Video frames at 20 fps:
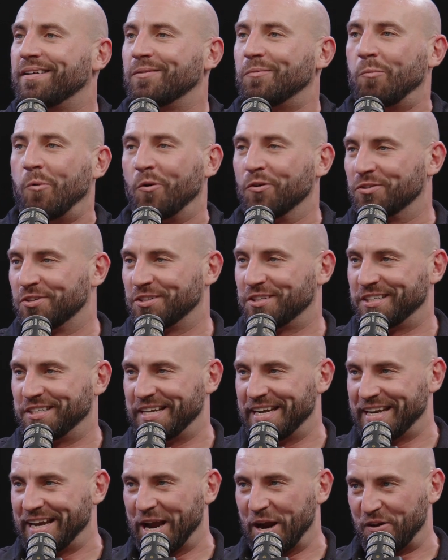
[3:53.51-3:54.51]
want to
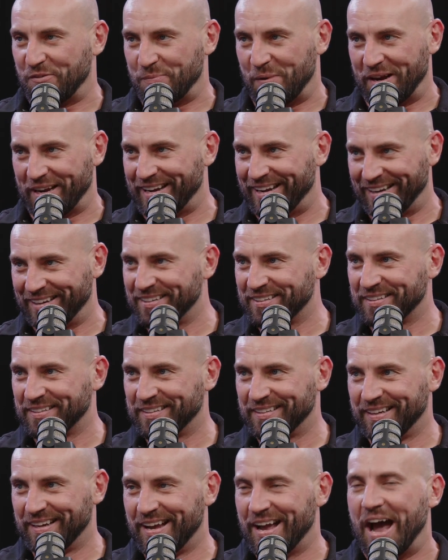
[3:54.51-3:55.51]
take care of my kid.
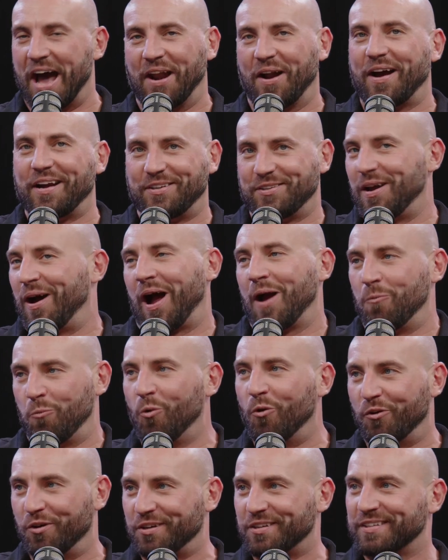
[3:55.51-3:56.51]
Of course. And I
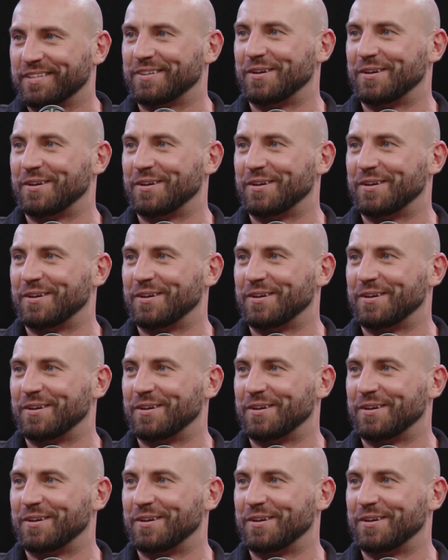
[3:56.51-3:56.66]
would,